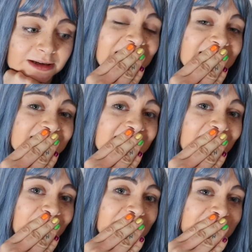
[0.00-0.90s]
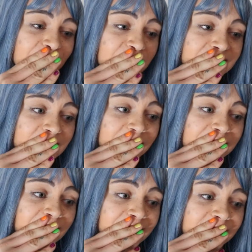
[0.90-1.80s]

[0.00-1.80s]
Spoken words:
That is no way to win someone over,